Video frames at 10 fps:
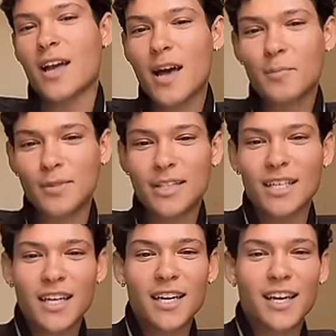
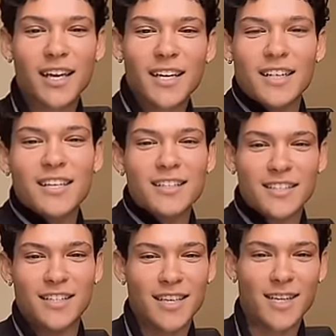
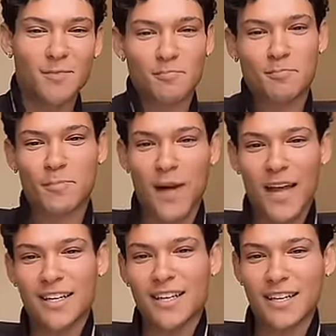happening. I'm
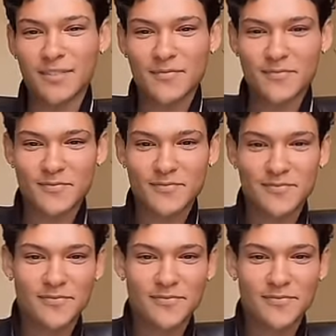panicking.